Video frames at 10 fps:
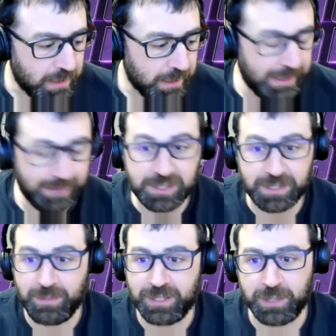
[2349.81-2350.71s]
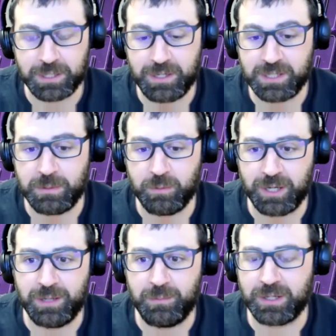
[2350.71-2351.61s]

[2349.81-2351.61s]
And obviously the meet director needs to be brought in